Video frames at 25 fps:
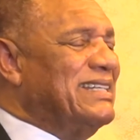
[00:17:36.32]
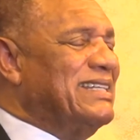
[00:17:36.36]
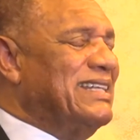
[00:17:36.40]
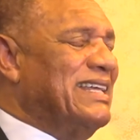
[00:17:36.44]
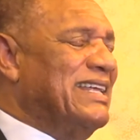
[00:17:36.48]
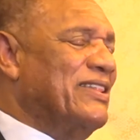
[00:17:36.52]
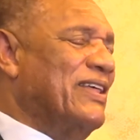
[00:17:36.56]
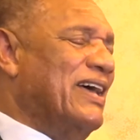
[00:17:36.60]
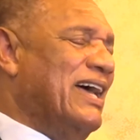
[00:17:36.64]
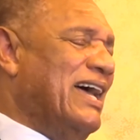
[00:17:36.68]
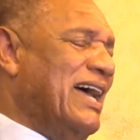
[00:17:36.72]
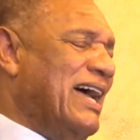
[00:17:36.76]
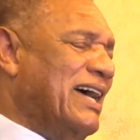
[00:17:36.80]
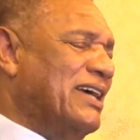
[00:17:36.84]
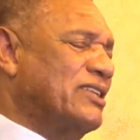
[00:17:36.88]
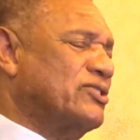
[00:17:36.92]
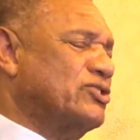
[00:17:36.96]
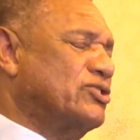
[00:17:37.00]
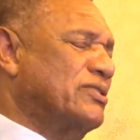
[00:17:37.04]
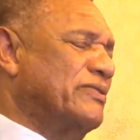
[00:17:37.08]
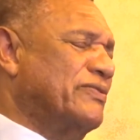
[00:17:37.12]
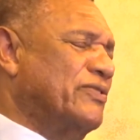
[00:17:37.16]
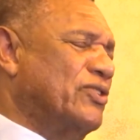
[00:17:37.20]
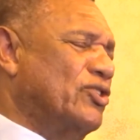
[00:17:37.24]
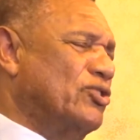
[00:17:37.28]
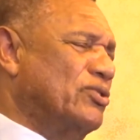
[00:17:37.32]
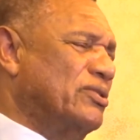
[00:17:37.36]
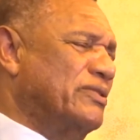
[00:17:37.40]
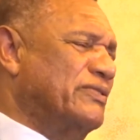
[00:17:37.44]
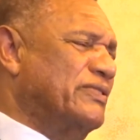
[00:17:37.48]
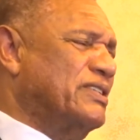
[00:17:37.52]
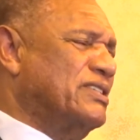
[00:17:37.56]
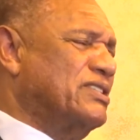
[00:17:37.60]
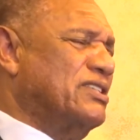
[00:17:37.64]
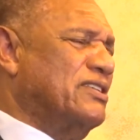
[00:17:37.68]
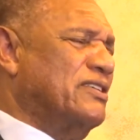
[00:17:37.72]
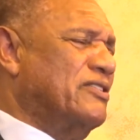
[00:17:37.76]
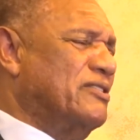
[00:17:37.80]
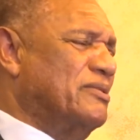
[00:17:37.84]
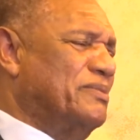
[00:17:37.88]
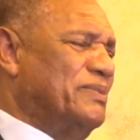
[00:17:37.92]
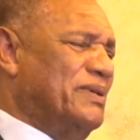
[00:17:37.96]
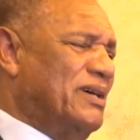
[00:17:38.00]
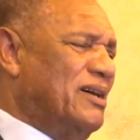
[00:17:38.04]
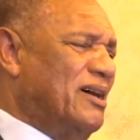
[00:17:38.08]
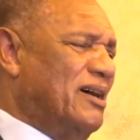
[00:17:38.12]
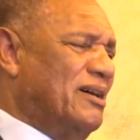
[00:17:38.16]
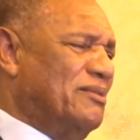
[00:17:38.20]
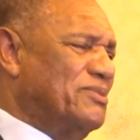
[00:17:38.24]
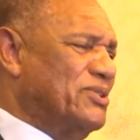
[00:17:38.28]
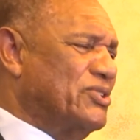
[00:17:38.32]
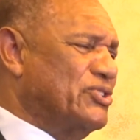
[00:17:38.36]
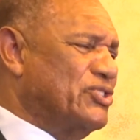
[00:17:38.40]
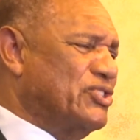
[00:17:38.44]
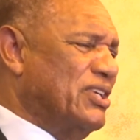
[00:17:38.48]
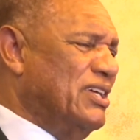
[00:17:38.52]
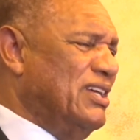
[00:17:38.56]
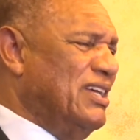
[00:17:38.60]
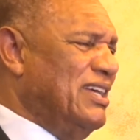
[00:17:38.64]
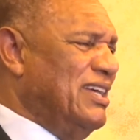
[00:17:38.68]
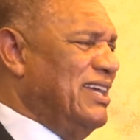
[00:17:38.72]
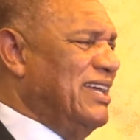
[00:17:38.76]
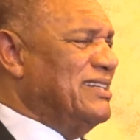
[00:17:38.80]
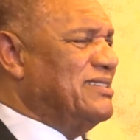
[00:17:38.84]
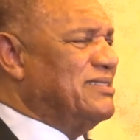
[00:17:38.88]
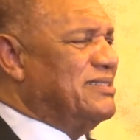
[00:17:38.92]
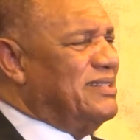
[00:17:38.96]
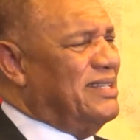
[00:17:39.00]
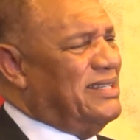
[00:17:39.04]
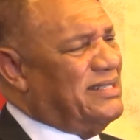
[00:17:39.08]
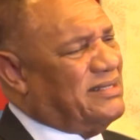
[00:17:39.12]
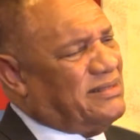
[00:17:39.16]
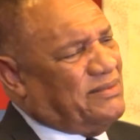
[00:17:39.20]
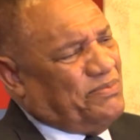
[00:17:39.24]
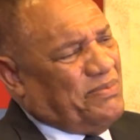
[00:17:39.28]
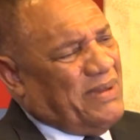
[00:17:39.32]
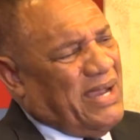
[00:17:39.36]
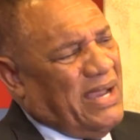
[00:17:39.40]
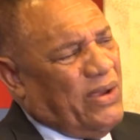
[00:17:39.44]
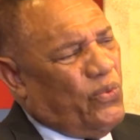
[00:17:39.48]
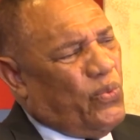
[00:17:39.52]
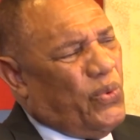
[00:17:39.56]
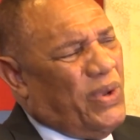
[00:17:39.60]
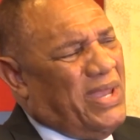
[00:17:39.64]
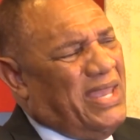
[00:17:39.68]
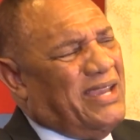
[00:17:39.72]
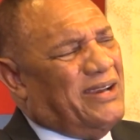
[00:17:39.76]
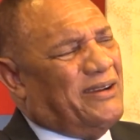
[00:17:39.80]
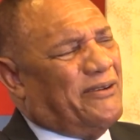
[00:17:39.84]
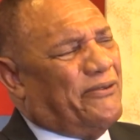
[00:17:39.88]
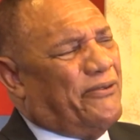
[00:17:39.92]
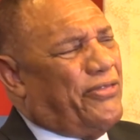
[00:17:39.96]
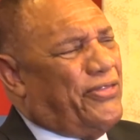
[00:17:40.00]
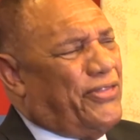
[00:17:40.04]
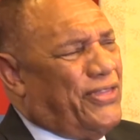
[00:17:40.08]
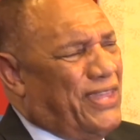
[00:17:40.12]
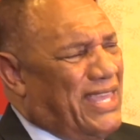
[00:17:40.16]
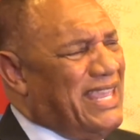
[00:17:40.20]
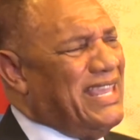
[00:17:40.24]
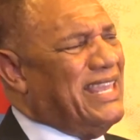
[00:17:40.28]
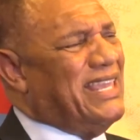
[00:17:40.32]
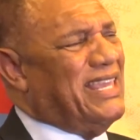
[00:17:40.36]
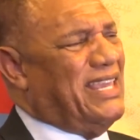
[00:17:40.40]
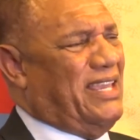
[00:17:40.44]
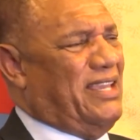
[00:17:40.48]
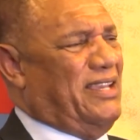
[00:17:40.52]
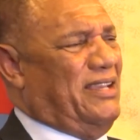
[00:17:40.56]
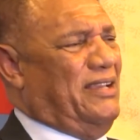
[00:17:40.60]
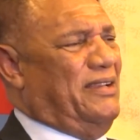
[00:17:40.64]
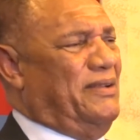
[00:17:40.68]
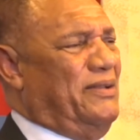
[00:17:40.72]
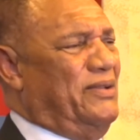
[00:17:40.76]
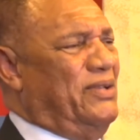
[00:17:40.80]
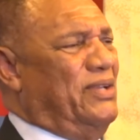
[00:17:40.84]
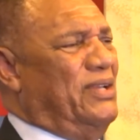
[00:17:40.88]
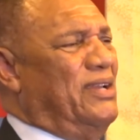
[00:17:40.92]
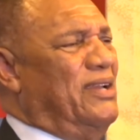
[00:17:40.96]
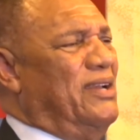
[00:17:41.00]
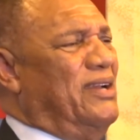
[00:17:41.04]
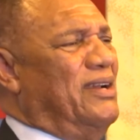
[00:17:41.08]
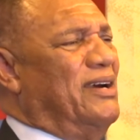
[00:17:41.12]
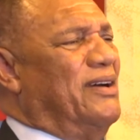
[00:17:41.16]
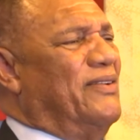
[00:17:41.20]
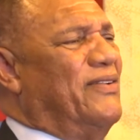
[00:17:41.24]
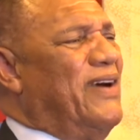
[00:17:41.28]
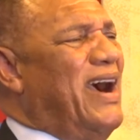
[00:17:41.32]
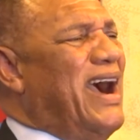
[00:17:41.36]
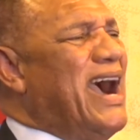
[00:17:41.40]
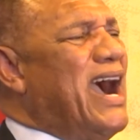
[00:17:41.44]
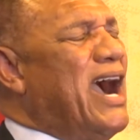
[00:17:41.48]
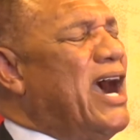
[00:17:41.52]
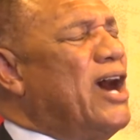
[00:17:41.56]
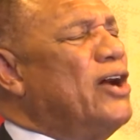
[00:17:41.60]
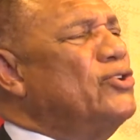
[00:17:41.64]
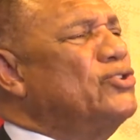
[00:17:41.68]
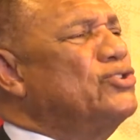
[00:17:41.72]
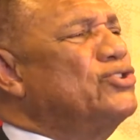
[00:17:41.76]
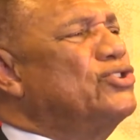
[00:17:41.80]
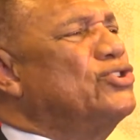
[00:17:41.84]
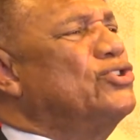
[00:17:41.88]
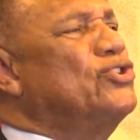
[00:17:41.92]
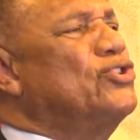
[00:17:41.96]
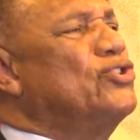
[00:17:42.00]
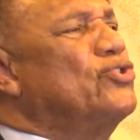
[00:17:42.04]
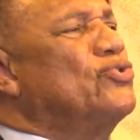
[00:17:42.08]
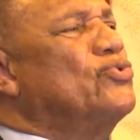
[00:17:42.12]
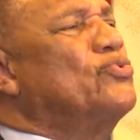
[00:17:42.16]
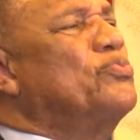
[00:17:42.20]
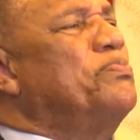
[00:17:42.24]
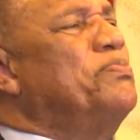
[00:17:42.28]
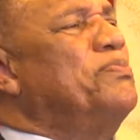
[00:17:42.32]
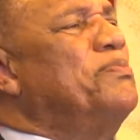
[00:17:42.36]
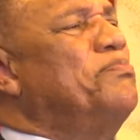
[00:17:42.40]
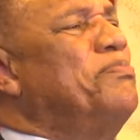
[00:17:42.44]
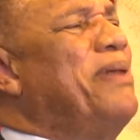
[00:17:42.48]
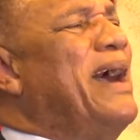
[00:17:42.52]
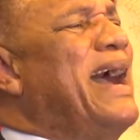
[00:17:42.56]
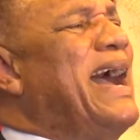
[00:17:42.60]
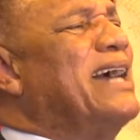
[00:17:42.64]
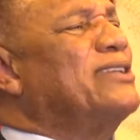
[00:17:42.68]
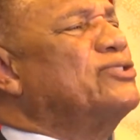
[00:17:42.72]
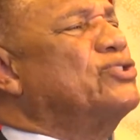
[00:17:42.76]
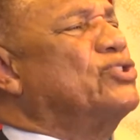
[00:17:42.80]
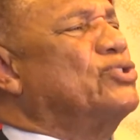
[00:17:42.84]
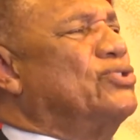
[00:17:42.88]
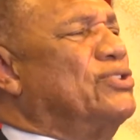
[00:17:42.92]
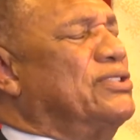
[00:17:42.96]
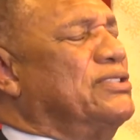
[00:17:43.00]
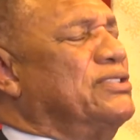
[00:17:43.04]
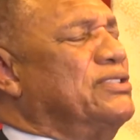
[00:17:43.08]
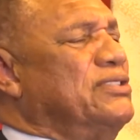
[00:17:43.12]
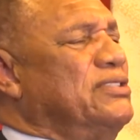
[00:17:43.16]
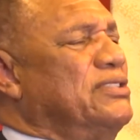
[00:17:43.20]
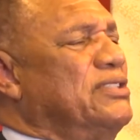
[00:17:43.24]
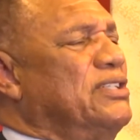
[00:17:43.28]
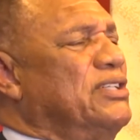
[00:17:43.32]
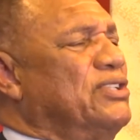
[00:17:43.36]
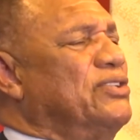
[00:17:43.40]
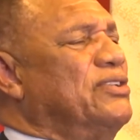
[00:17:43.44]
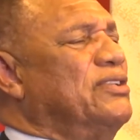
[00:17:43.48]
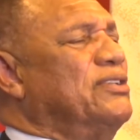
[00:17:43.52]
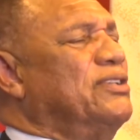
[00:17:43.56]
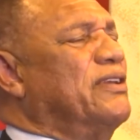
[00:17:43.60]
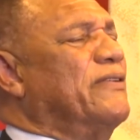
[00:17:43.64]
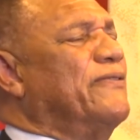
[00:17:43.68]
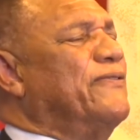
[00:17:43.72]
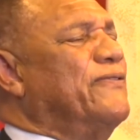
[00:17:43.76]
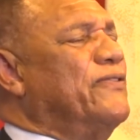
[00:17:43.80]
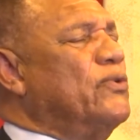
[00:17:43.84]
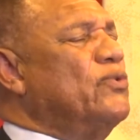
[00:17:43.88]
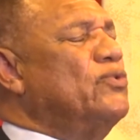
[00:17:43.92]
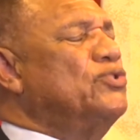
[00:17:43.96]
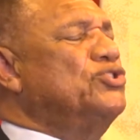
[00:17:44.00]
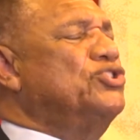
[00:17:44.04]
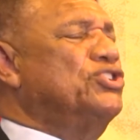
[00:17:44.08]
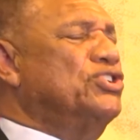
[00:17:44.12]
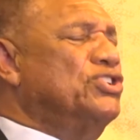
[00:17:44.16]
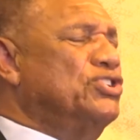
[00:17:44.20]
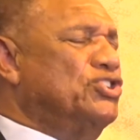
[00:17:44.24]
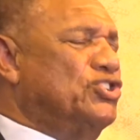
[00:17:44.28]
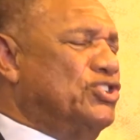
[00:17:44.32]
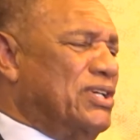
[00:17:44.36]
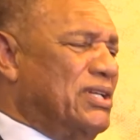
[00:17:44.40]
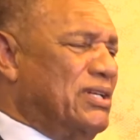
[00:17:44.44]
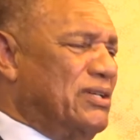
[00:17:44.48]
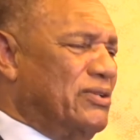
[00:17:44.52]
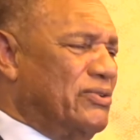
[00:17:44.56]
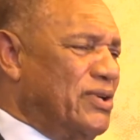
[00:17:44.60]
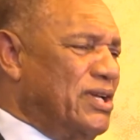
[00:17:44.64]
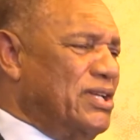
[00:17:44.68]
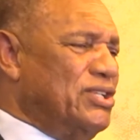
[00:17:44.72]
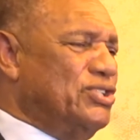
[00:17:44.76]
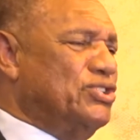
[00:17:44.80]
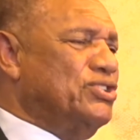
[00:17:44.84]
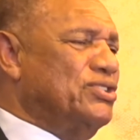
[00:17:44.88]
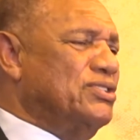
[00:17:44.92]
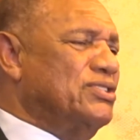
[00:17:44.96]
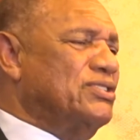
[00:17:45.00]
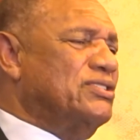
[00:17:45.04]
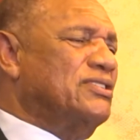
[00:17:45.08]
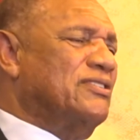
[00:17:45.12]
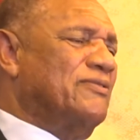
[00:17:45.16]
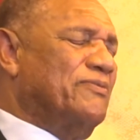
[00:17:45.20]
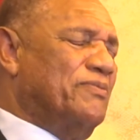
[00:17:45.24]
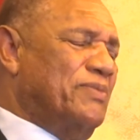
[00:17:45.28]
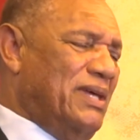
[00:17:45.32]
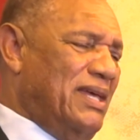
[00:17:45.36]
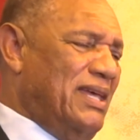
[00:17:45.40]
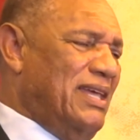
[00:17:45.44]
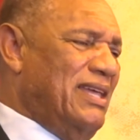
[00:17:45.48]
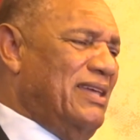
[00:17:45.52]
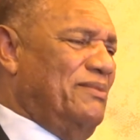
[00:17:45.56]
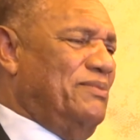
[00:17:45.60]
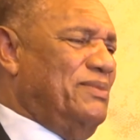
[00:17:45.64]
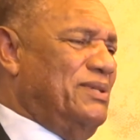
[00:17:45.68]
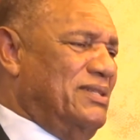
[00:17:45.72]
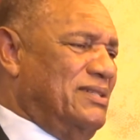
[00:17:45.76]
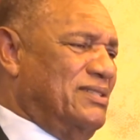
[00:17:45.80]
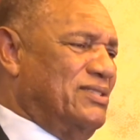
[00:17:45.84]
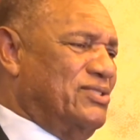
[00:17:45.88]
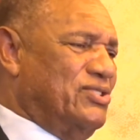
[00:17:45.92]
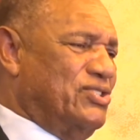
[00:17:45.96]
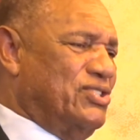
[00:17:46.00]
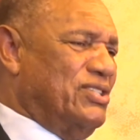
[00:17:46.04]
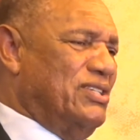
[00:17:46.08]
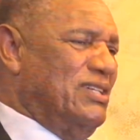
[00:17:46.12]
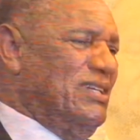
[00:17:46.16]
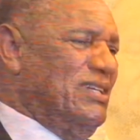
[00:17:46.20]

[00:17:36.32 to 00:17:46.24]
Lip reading: in the hands of the University of the Bahamas. It's my way of thinking of how do you pass on to future generations of Bahamians